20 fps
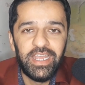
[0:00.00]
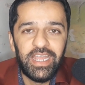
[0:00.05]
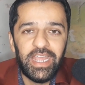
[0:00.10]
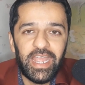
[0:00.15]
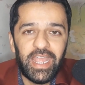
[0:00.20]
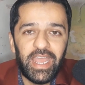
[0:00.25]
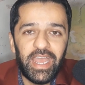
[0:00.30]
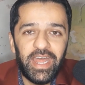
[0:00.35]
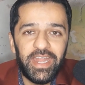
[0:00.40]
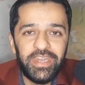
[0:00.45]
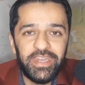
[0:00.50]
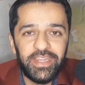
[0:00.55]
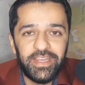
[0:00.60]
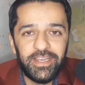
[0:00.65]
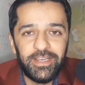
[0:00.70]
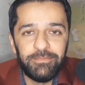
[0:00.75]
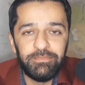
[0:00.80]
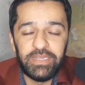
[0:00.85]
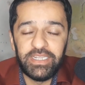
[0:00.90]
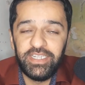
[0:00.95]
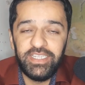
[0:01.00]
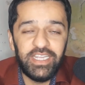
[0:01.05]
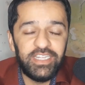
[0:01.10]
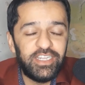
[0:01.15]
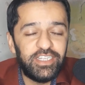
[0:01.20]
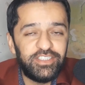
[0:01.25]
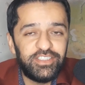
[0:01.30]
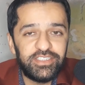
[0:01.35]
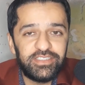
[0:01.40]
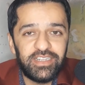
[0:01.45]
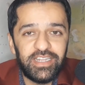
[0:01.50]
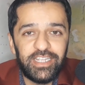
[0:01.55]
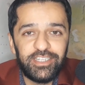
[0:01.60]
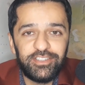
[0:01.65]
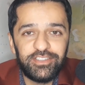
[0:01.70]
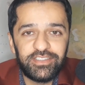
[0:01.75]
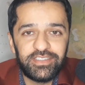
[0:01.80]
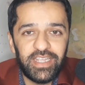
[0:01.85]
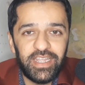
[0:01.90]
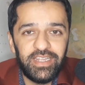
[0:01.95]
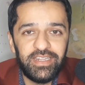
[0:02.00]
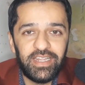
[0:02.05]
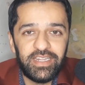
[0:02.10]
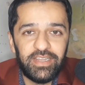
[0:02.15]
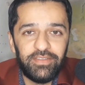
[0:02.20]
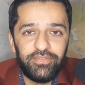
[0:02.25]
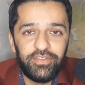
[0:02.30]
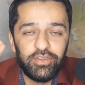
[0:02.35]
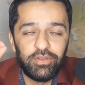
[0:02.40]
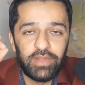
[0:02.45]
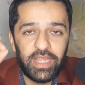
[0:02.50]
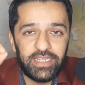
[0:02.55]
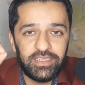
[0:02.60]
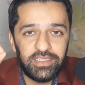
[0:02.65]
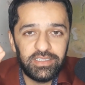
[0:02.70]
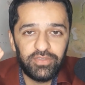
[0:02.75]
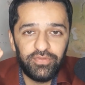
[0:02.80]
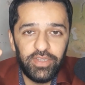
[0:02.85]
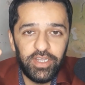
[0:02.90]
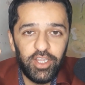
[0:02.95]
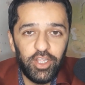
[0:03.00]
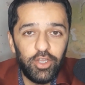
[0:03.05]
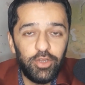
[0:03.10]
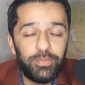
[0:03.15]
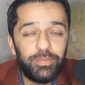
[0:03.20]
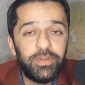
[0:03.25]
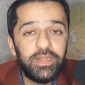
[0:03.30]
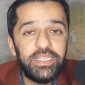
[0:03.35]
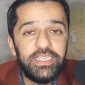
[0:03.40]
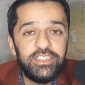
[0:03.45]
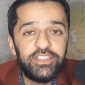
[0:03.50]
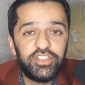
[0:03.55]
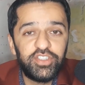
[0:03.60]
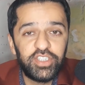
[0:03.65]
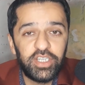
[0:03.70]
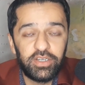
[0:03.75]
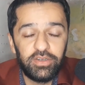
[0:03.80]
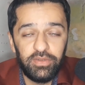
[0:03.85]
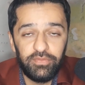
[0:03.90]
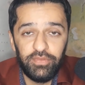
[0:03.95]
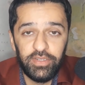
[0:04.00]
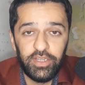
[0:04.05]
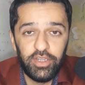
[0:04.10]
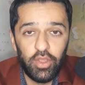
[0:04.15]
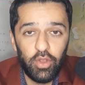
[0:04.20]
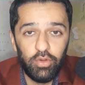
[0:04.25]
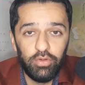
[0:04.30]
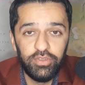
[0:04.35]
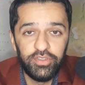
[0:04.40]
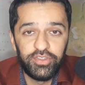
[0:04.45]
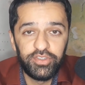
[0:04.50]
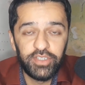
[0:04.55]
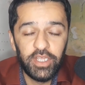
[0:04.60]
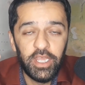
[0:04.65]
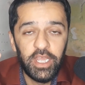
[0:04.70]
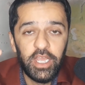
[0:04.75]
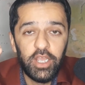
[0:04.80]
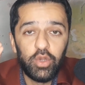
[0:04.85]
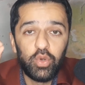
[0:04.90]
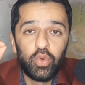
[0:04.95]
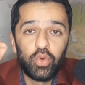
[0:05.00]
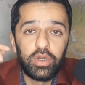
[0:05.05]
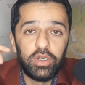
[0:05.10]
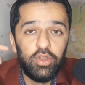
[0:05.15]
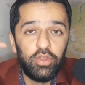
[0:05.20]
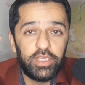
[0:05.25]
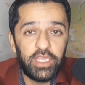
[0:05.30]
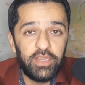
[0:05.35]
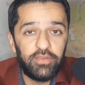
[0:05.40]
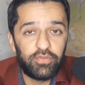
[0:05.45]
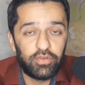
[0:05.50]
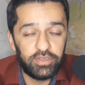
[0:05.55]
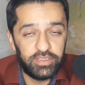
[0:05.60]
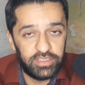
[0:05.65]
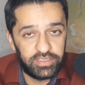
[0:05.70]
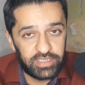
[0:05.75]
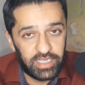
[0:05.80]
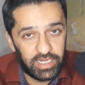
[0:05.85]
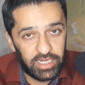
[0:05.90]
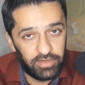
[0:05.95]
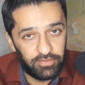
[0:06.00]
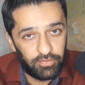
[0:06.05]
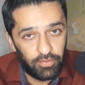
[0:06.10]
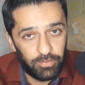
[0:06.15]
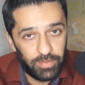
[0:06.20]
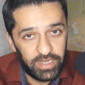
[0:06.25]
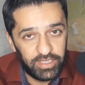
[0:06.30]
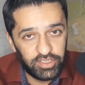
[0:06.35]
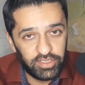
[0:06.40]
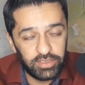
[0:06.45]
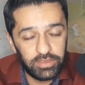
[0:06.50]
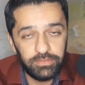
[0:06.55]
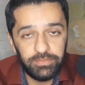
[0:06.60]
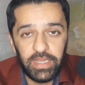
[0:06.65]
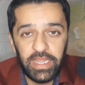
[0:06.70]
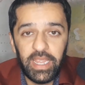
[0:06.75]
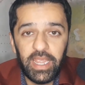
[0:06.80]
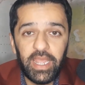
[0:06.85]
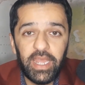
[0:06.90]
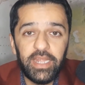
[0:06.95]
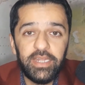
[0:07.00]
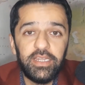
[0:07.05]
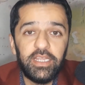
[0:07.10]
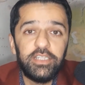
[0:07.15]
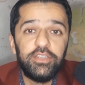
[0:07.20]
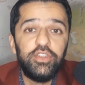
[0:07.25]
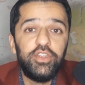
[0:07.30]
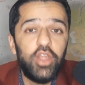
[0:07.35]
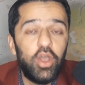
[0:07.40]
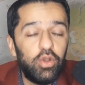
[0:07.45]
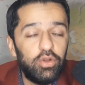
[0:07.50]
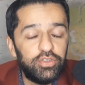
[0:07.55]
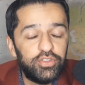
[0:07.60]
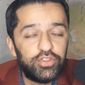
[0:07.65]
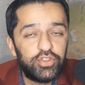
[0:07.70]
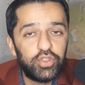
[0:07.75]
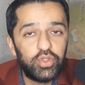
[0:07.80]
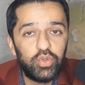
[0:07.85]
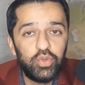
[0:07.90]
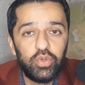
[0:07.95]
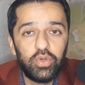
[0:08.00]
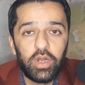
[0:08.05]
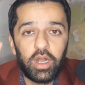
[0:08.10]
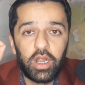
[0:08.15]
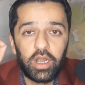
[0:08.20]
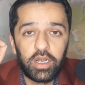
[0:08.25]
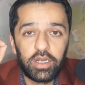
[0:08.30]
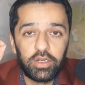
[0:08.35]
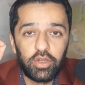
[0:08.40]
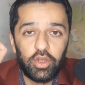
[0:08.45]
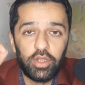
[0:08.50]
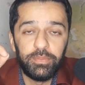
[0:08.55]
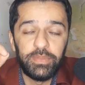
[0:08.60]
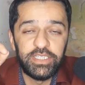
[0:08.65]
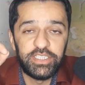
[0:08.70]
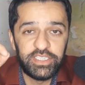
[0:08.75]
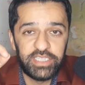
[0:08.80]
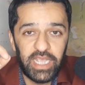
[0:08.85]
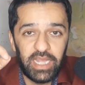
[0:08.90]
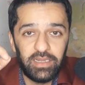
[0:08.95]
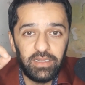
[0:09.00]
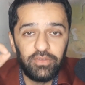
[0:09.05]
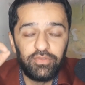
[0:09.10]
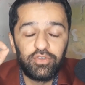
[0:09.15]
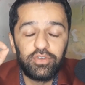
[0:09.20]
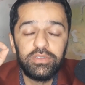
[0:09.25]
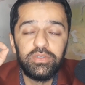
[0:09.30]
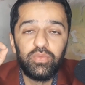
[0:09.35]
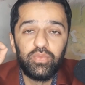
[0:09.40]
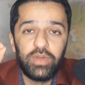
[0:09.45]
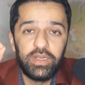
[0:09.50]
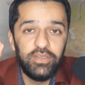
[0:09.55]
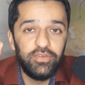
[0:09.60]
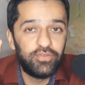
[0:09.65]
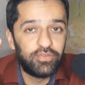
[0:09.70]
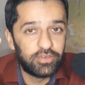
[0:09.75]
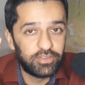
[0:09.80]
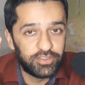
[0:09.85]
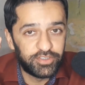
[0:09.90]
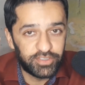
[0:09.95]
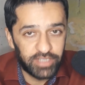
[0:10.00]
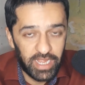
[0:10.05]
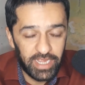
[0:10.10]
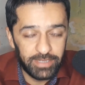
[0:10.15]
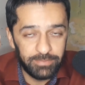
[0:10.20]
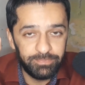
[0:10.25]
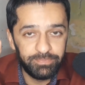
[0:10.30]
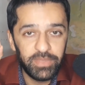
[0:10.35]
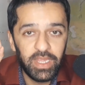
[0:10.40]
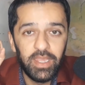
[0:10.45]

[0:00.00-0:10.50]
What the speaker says: And in the end, I'd just like to say that if you like this video, please share it with those who are looking for this kind of information, and those who are on my channel for the very first time,